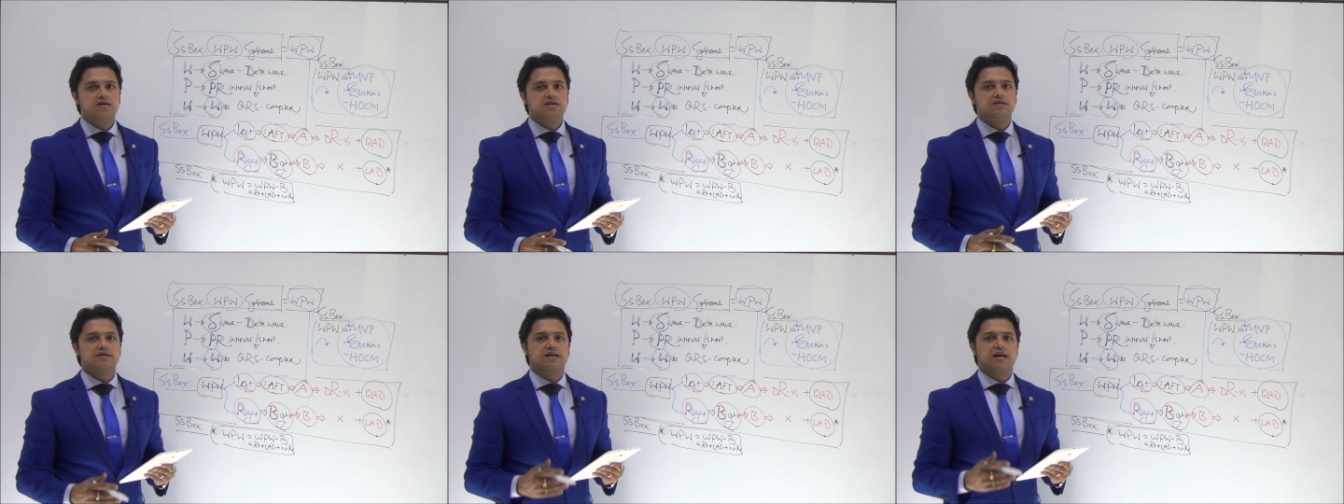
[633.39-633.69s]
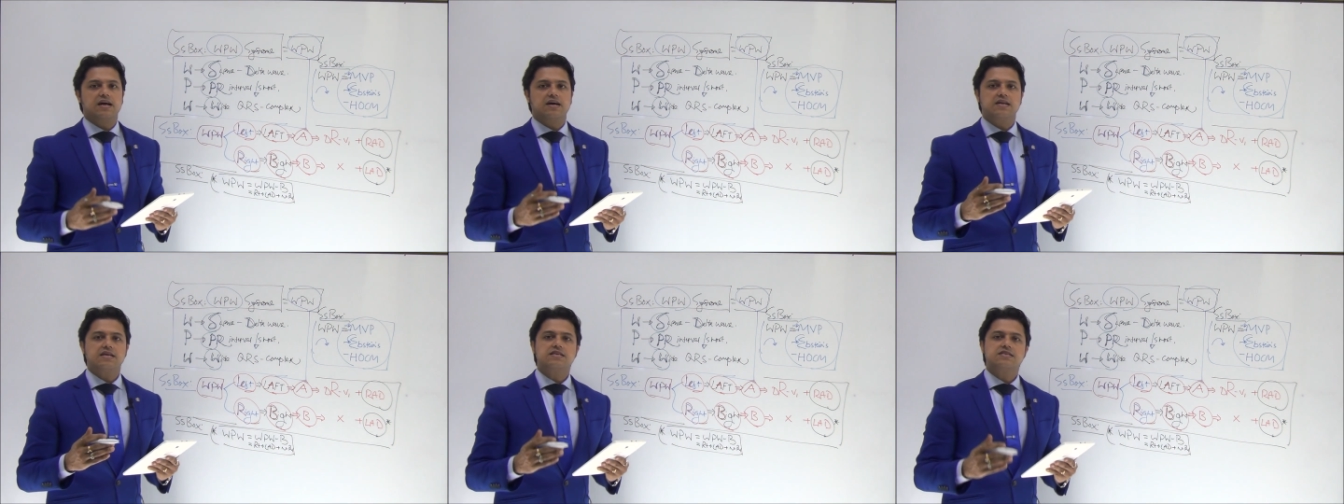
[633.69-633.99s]

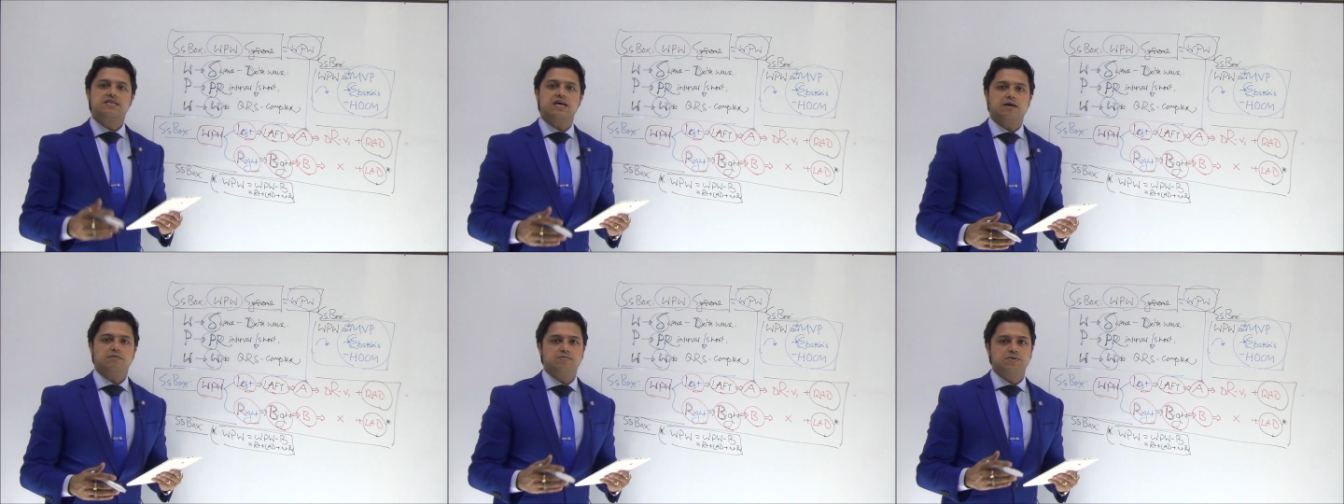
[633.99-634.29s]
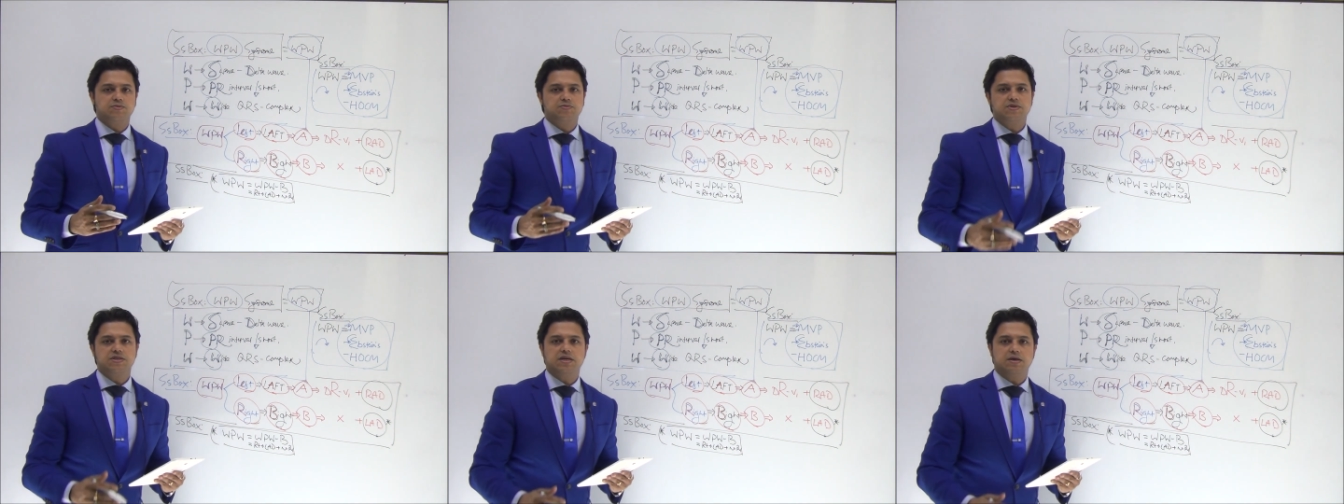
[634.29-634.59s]
regarding
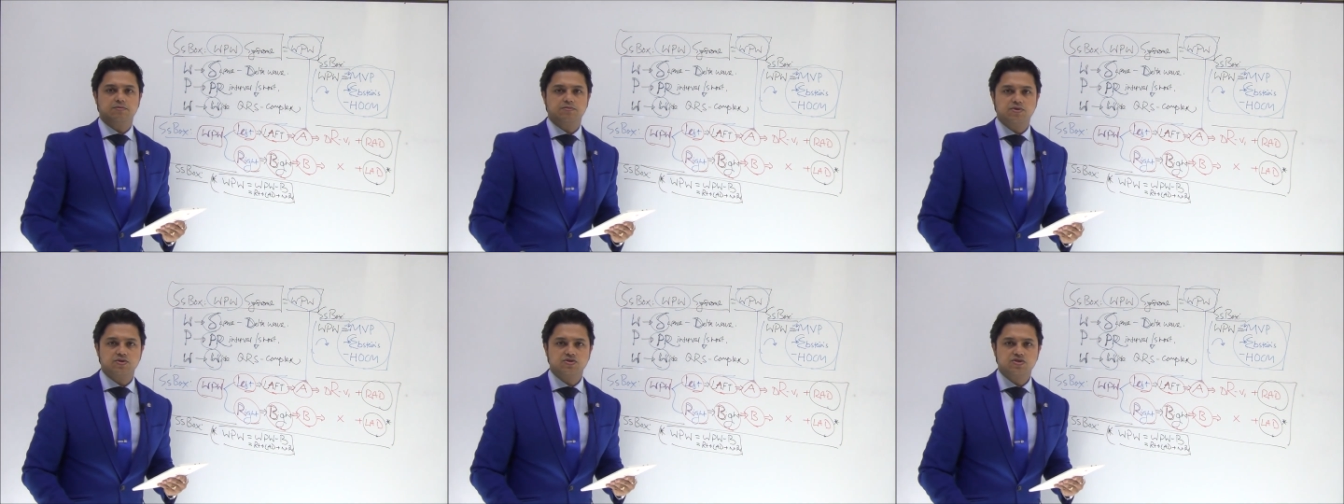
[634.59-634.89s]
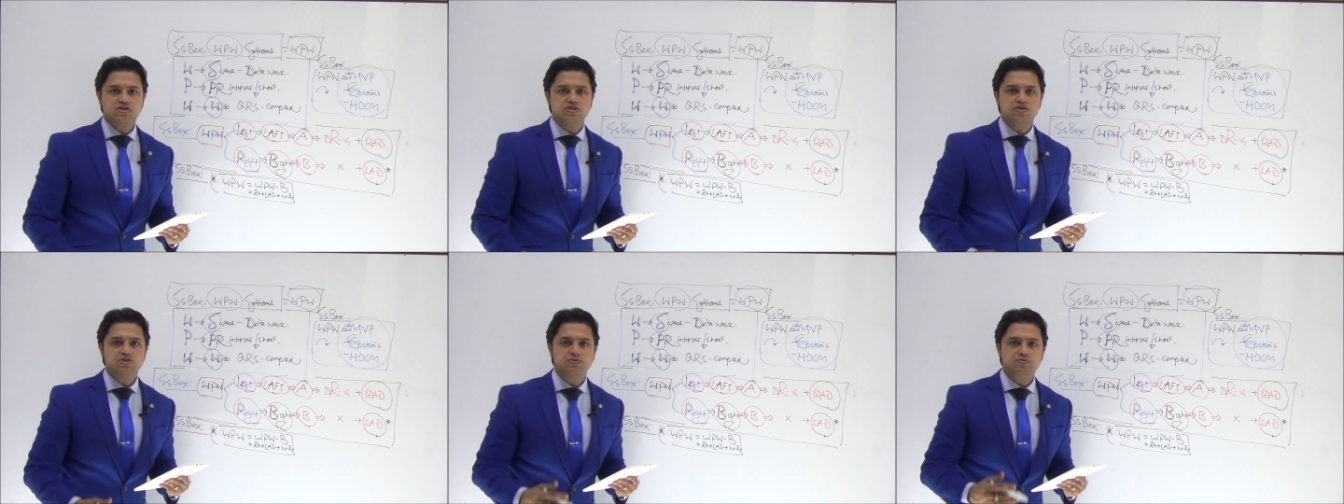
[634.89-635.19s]
WPW
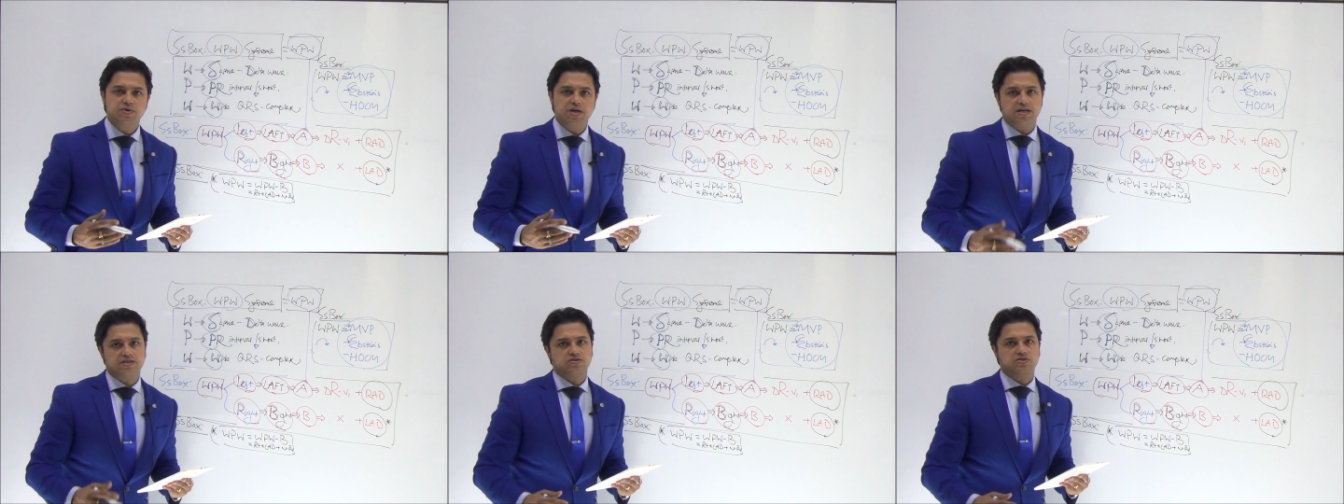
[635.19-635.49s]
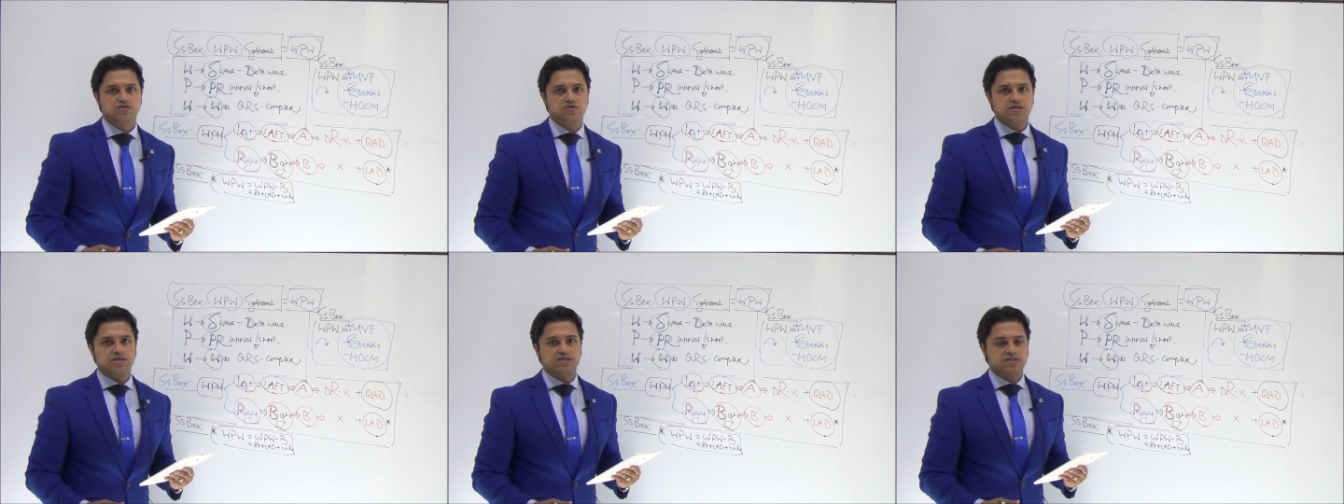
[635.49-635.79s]
syndrome
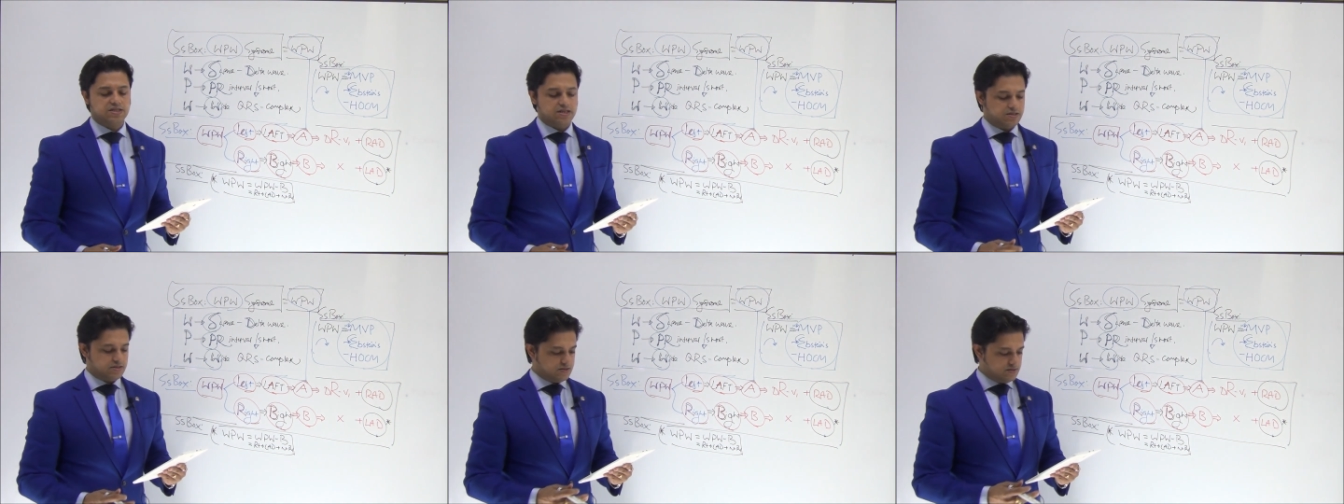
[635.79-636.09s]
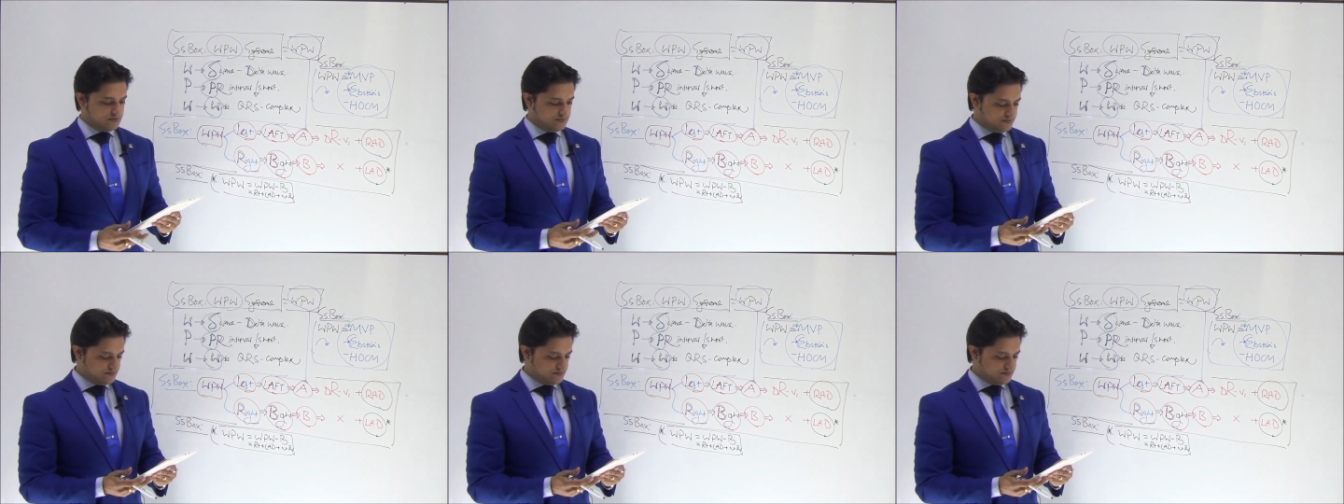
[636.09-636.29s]
association.